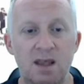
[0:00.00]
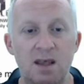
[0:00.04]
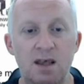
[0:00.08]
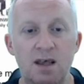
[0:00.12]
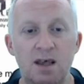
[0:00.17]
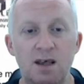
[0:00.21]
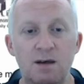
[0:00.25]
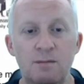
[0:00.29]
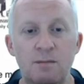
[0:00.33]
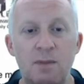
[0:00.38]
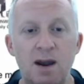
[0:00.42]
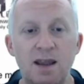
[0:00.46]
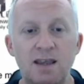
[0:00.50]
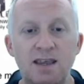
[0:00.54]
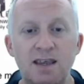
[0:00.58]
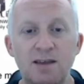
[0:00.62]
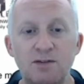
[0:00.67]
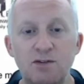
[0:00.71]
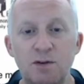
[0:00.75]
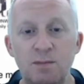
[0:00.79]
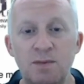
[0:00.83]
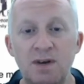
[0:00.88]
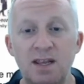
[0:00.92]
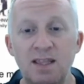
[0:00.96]

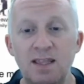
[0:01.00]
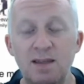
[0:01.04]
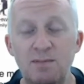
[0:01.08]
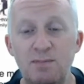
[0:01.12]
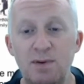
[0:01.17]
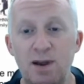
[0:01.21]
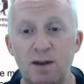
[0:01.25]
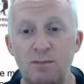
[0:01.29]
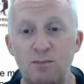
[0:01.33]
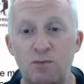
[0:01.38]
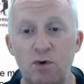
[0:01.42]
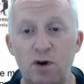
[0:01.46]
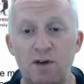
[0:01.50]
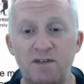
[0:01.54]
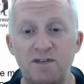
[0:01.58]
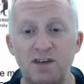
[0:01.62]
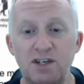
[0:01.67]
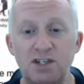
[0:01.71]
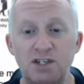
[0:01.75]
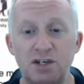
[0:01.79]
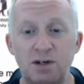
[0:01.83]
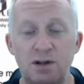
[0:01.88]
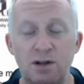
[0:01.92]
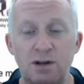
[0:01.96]
Market dominated by
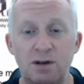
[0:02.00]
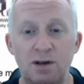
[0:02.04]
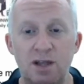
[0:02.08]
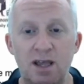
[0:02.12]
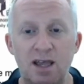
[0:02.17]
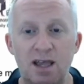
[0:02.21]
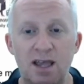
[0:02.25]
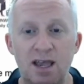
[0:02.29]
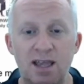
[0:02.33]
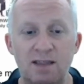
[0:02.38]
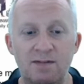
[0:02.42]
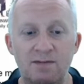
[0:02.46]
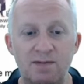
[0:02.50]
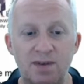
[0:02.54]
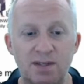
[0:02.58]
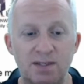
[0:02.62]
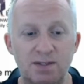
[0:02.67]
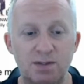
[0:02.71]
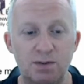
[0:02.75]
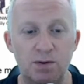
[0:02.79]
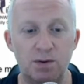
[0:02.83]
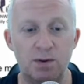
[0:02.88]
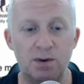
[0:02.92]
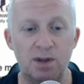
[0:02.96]
professional
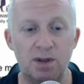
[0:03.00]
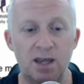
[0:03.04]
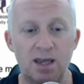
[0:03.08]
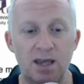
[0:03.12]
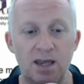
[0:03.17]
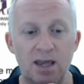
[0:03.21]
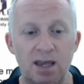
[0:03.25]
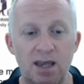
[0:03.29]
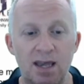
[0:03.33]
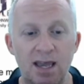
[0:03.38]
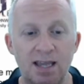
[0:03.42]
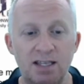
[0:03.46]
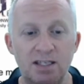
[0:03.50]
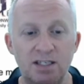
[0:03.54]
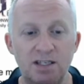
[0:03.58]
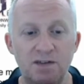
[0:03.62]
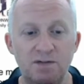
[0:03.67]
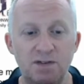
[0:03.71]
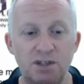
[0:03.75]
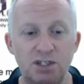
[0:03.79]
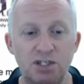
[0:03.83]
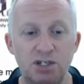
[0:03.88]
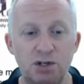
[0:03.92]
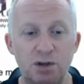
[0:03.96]
investor.
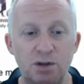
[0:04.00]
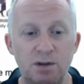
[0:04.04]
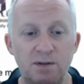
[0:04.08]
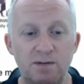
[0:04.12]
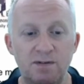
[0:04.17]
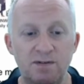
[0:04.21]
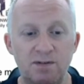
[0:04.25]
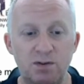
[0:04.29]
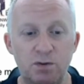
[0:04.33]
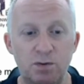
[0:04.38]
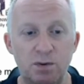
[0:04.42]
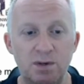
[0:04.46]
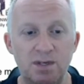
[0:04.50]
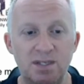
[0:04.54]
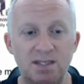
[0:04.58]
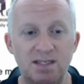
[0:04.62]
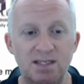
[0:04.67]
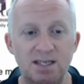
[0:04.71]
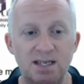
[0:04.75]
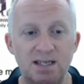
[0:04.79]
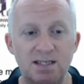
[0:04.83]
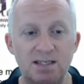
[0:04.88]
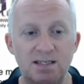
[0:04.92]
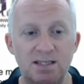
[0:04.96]
Individual
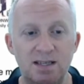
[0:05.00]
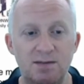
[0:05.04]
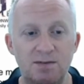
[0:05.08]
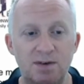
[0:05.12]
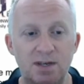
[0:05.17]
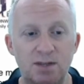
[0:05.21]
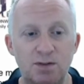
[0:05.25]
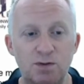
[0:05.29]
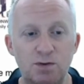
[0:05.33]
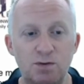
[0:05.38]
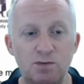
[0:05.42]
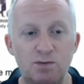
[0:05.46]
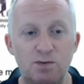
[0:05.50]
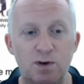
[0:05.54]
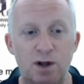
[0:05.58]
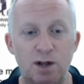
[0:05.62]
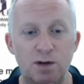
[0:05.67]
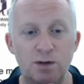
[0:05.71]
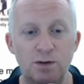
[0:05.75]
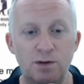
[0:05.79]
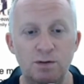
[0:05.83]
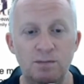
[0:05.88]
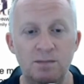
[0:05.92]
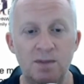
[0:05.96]
twenty-six seventy-two
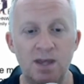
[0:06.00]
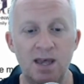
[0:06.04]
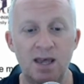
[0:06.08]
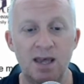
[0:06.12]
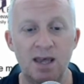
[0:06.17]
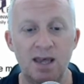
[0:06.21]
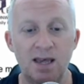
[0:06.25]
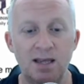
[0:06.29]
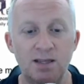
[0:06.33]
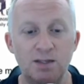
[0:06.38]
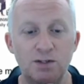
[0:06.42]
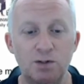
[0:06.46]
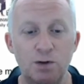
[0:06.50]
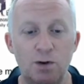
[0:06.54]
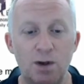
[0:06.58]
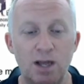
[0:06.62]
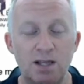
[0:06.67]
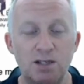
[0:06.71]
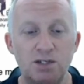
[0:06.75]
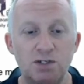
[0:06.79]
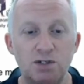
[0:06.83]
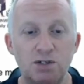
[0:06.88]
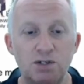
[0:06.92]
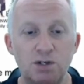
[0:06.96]
volume. So
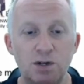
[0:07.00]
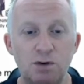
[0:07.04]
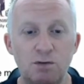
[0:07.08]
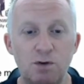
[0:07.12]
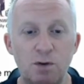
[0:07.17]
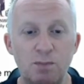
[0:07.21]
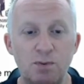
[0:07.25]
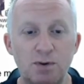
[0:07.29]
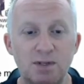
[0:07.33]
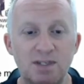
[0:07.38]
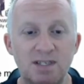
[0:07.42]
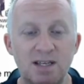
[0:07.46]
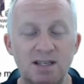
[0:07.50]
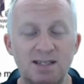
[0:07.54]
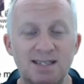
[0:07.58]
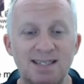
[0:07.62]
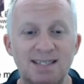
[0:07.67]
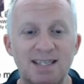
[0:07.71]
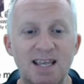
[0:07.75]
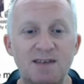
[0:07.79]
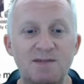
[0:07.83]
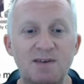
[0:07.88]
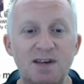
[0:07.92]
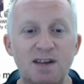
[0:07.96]
institutional represents
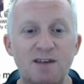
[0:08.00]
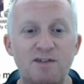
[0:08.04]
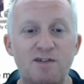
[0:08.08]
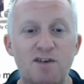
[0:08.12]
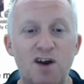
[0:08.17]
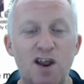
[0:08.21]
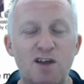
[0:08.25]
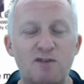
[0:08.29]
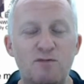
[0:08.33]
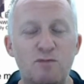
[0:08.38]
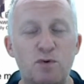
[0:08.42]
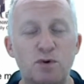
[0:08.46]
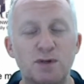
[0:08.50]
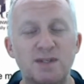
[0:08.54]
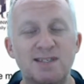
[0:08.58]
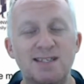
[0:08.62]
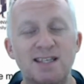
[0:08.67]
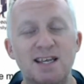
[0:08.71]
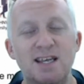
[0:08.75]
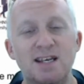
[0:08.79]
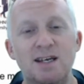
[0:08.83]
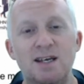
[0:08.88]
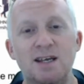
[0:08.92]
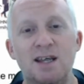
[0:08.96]
seventy-five
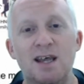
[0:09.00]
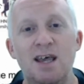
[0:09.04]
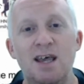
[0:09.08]
percent